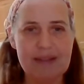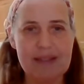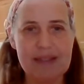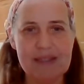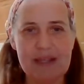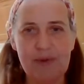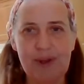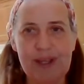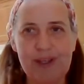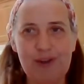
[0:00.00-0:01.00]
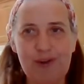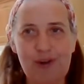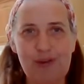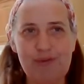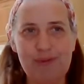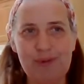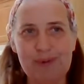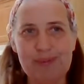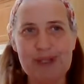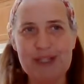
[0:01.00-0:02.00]
is a great cure-all
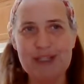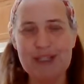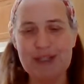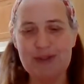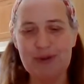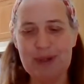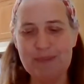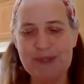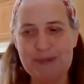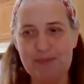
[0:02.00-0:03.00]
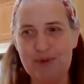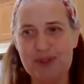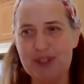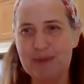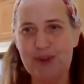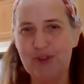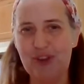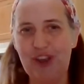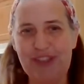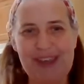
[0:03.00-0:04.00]
for cuts and scrapes and bruises,
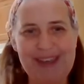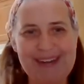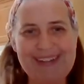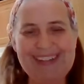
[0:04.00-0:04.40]
especially on the head.